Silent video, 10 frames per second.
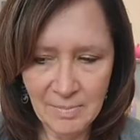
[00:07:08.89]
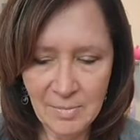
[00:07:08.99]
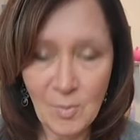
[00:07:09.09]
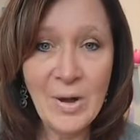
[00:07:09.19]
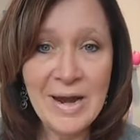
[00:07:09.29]

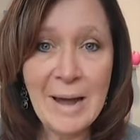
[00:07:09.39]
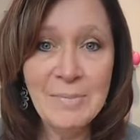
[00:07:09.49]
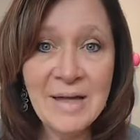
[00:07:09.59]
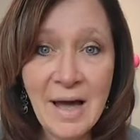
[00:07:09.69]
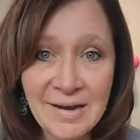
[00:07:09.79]
when I'm
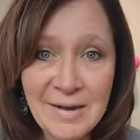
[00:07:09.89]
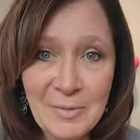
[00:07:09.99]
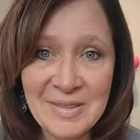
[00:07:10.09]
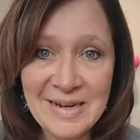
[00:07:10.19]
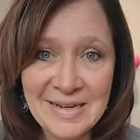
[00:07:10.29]
cutting
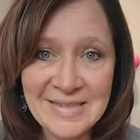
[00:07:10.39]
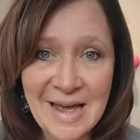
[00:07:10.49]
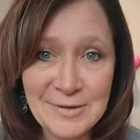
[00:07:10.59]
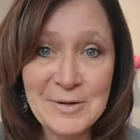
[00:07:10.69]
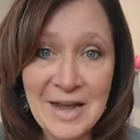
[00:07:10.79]
with an
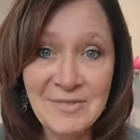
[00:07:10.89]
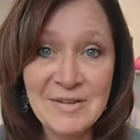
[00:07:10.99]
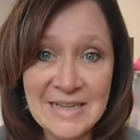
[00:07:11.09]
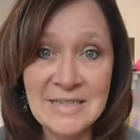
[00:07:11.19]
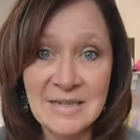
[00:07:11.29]
X-Acto knife, it
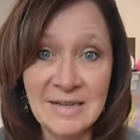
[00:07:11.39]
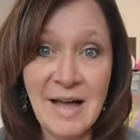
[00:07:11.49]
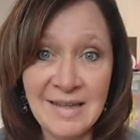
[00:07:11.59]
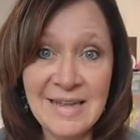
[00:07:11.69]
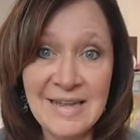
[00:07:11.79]
doesn't
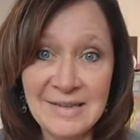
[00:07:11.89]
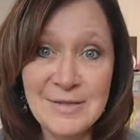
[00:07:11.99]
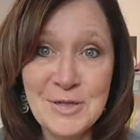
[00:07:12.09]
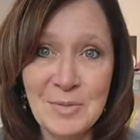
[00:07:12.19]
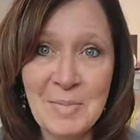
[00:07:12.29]
cut
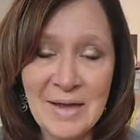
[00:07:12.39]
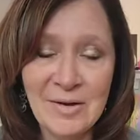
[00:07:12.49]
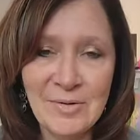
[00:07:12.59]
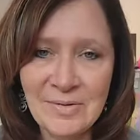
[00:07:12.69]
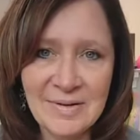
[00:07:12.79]
into the
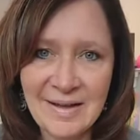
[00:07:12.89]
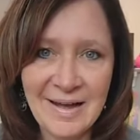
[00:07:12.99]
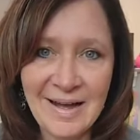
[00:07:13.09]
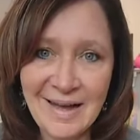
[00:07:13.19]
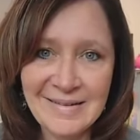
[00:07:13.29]
metal.
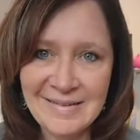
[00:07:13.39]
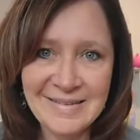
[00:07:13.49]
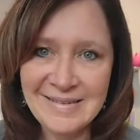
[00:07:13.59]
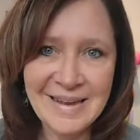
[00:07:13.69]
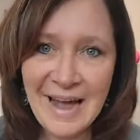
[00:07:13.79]
I
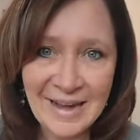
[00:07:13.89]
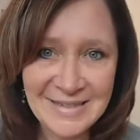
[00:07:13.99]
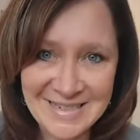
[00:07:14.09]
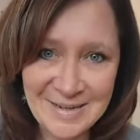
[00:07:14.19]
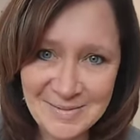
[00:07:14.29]

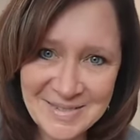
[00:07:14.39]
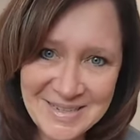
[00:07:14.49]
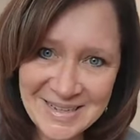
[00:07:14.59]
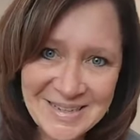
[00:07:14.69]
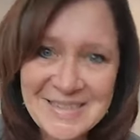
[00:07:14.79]
seem
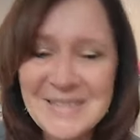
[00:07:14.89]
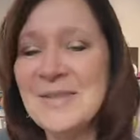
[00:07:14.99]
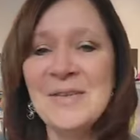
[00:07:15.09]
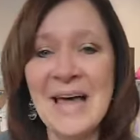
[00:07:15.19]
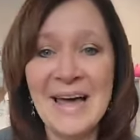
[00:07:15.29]
to
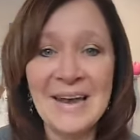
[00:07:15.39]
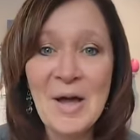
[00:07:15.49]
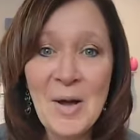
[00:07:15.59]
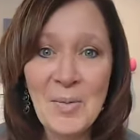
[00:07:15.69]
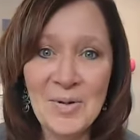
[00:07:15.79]
do that
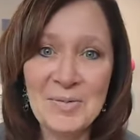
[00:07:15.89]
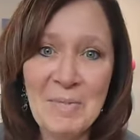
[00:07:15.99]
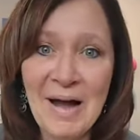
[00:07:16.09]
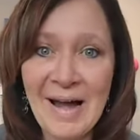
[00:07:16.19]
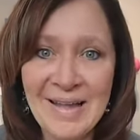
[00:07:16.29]
with
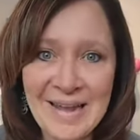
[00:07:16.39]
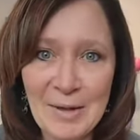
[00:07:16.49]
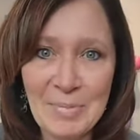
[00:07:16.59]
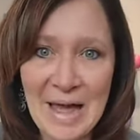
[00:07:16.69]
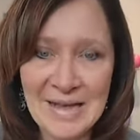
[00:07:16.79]
my
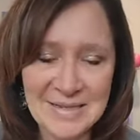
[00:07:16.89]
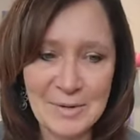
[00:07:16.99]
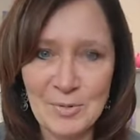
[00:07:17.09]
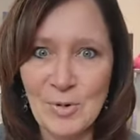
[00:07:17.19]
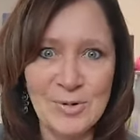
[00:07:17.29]
like plastic
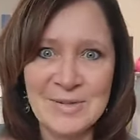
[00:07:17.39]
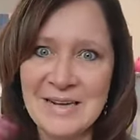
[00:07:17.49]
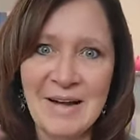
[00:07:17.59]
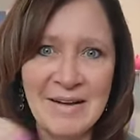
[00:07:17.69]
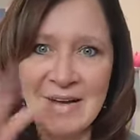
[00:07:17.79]
rulers, and
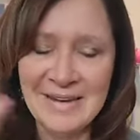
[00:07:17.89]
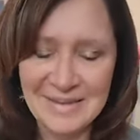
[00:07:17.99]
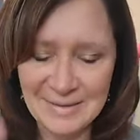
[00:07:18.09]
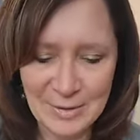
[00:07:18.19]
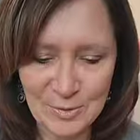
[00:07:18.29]
I'll cut
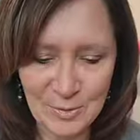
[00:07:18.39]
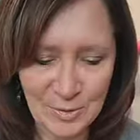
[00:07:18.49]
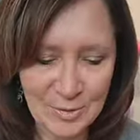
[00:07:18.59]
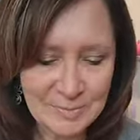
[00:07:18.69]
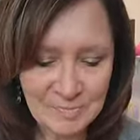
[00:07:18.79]
into the ruler.